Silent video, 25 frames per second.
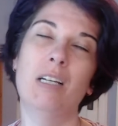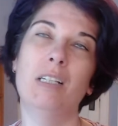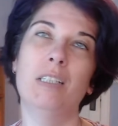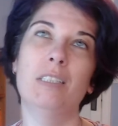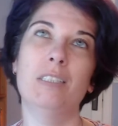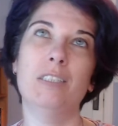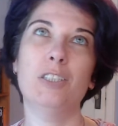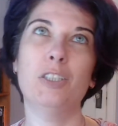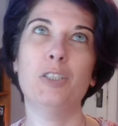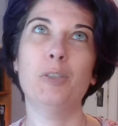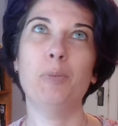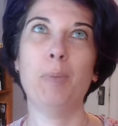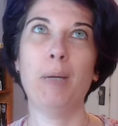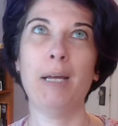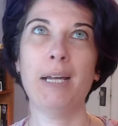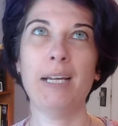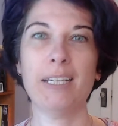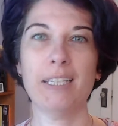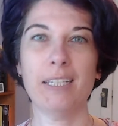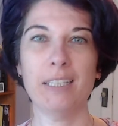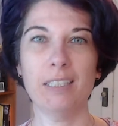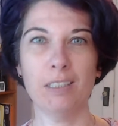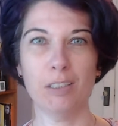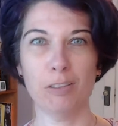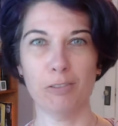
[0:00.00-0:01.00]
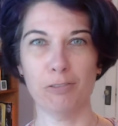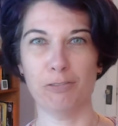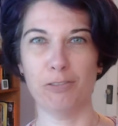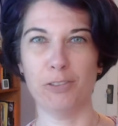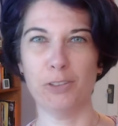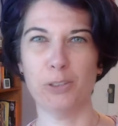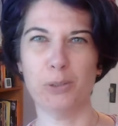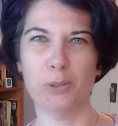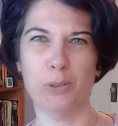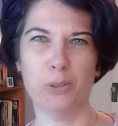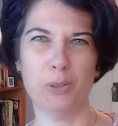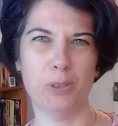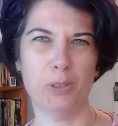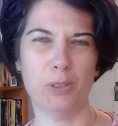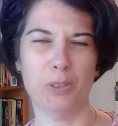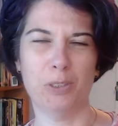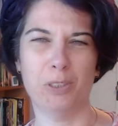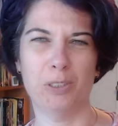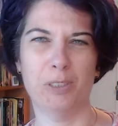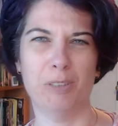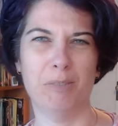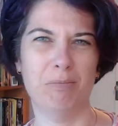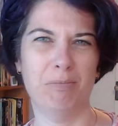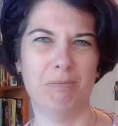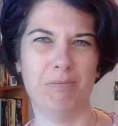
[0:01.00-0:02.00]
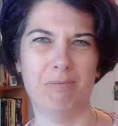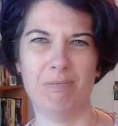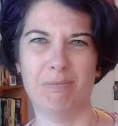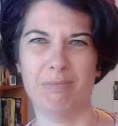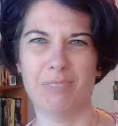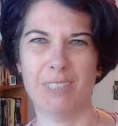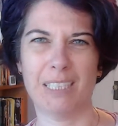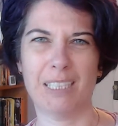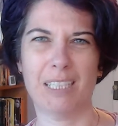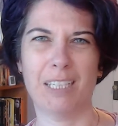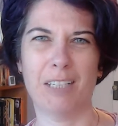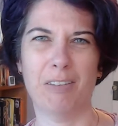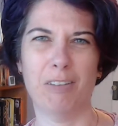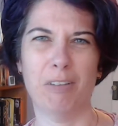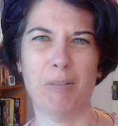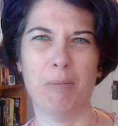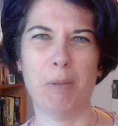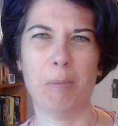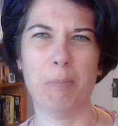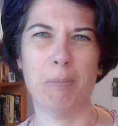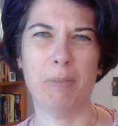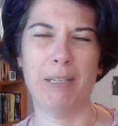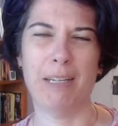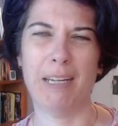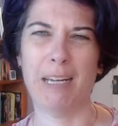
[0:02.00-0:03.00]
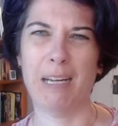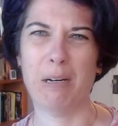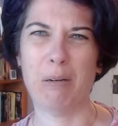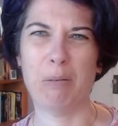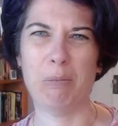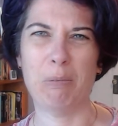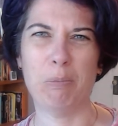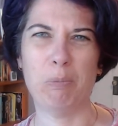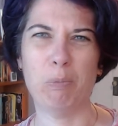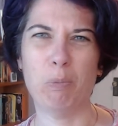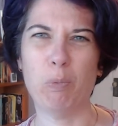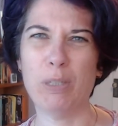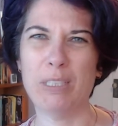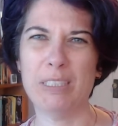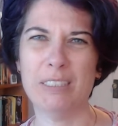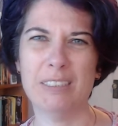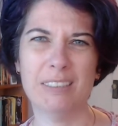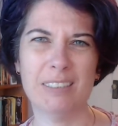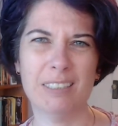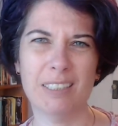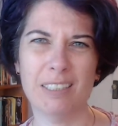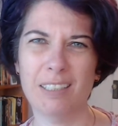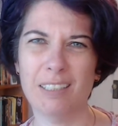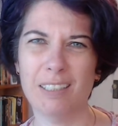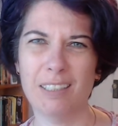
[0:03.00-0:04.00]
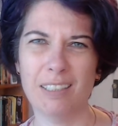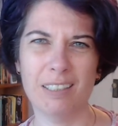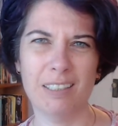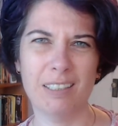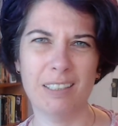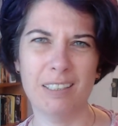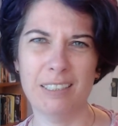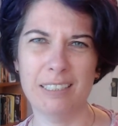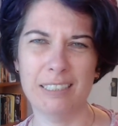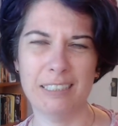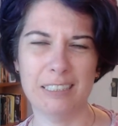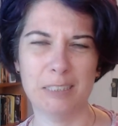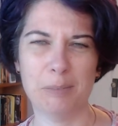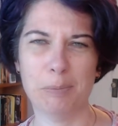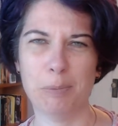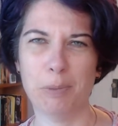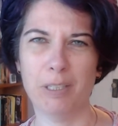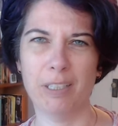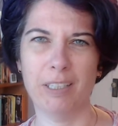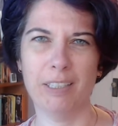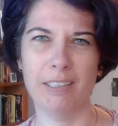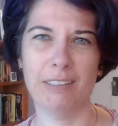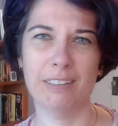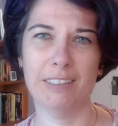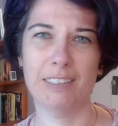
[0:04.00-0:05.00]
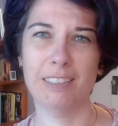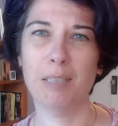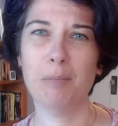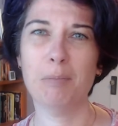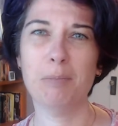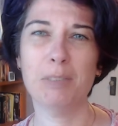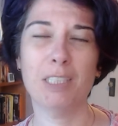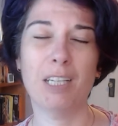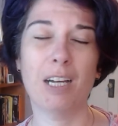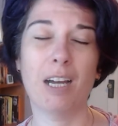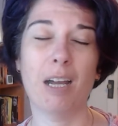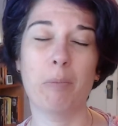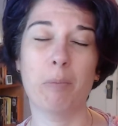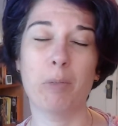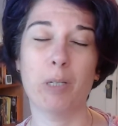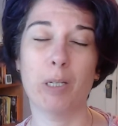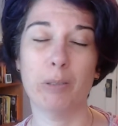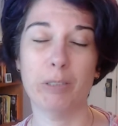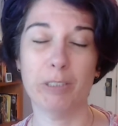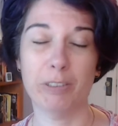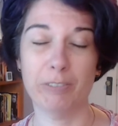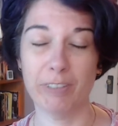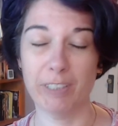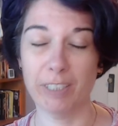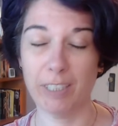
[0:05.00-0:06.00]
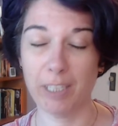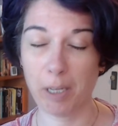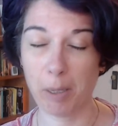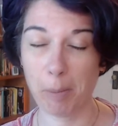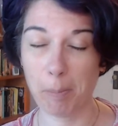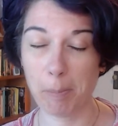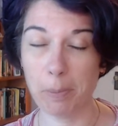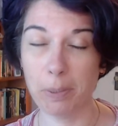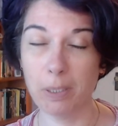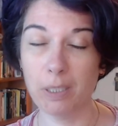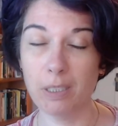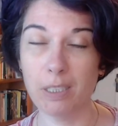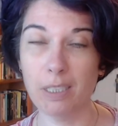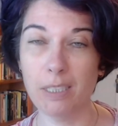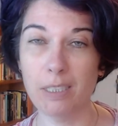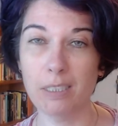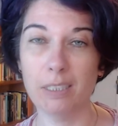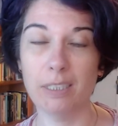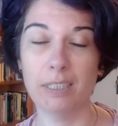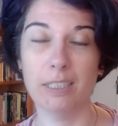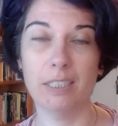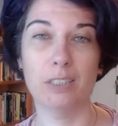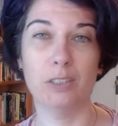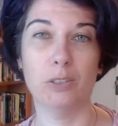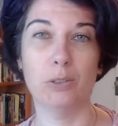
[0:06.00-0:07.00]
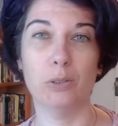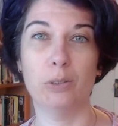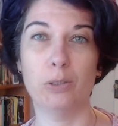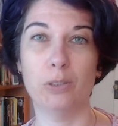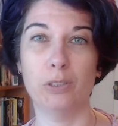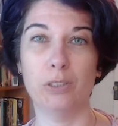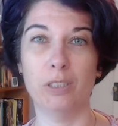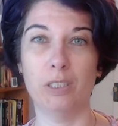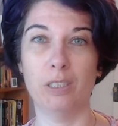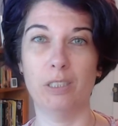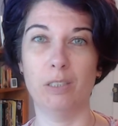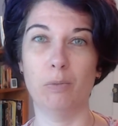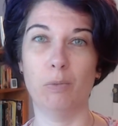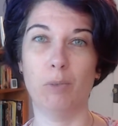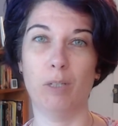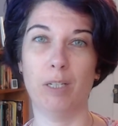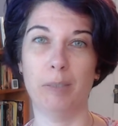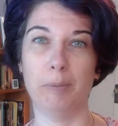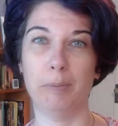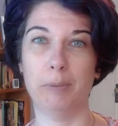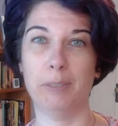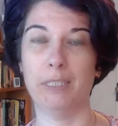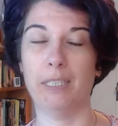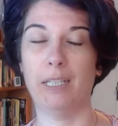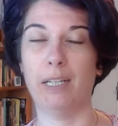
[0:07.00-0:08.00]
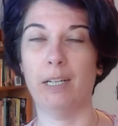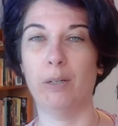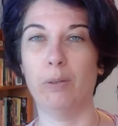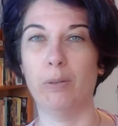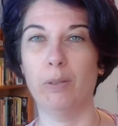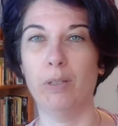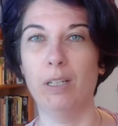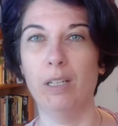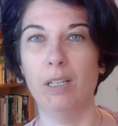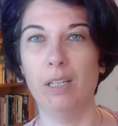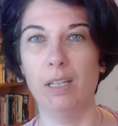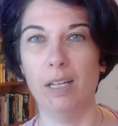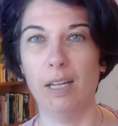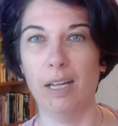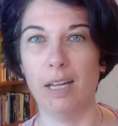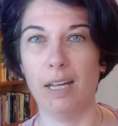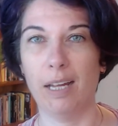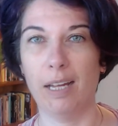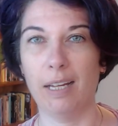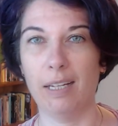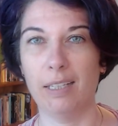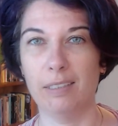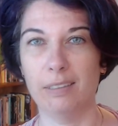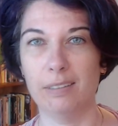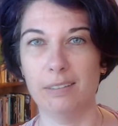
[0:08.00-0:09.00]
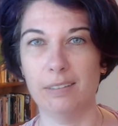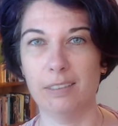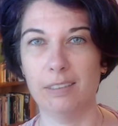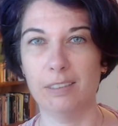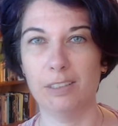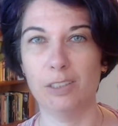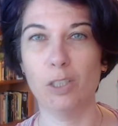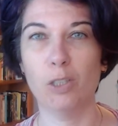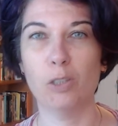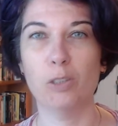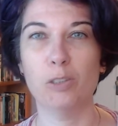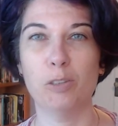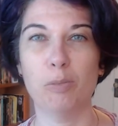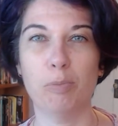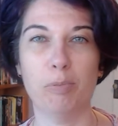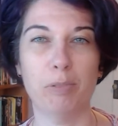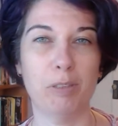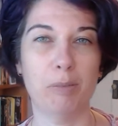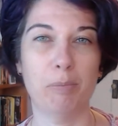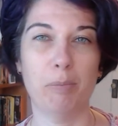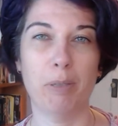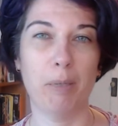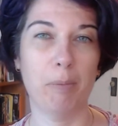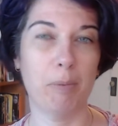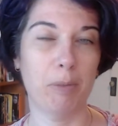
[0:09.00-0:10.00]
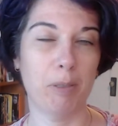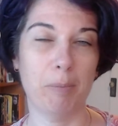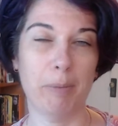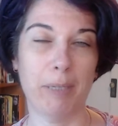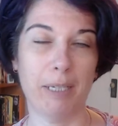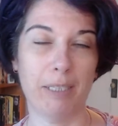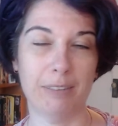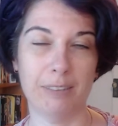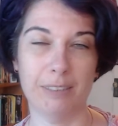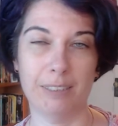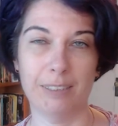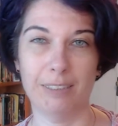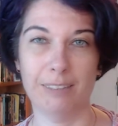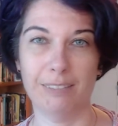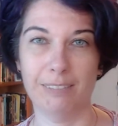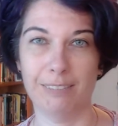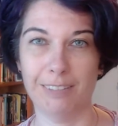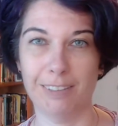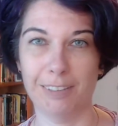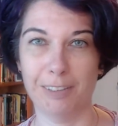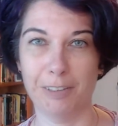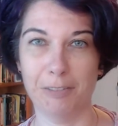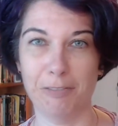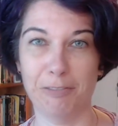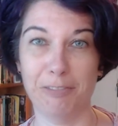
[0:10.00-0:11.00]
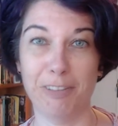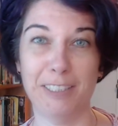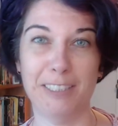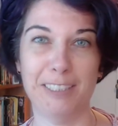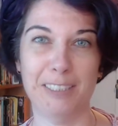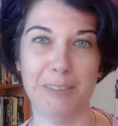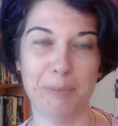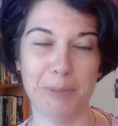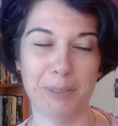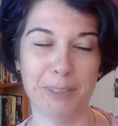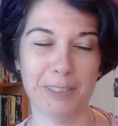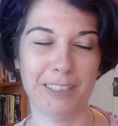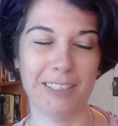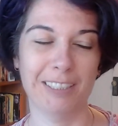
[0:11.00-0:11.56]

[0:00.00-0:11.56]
So back in the fall, or in, I can't remember now, winter, early spring, sometime when I was feeling completely exhausted and wiped out and had told some people about it on Facebook,